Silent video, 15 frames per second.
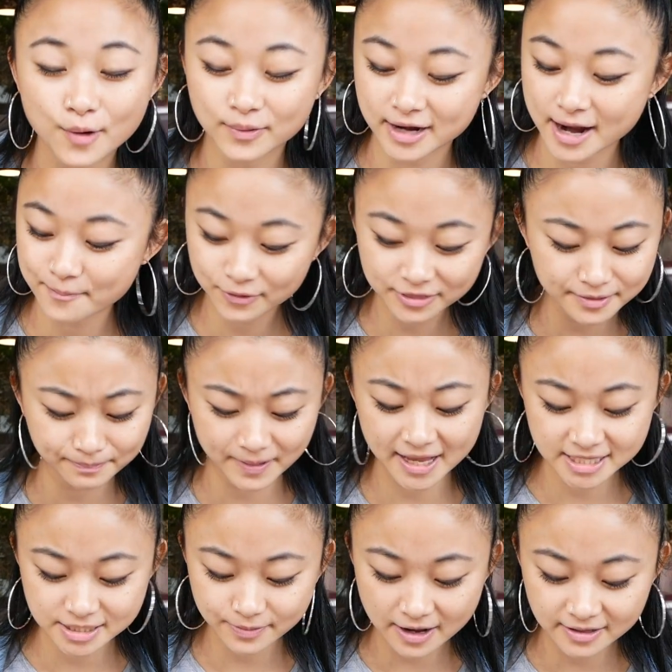When I put the
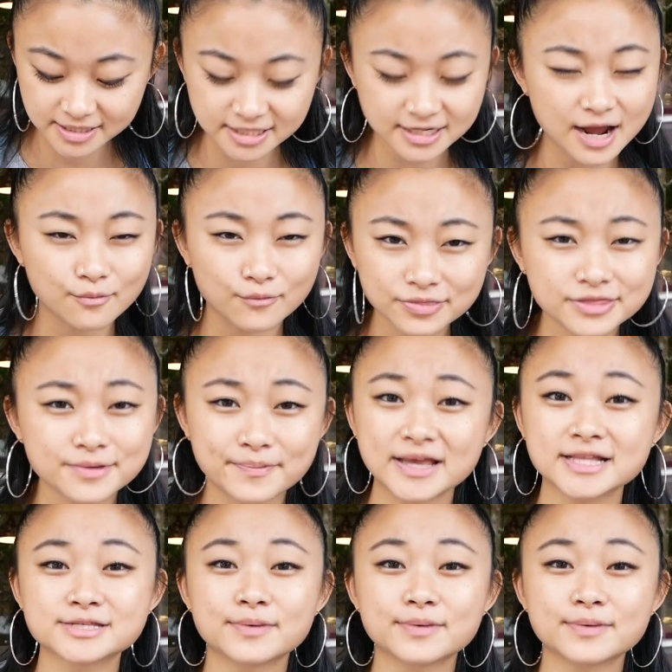bean sprouts in, I want the bean